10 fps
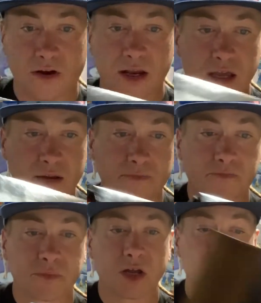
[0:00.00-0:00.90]
neat.
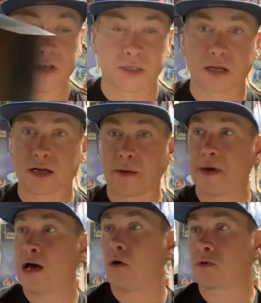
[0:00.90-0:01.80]
You know, this can come
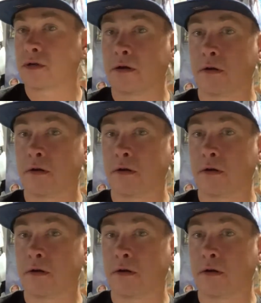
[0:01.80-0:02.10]
out.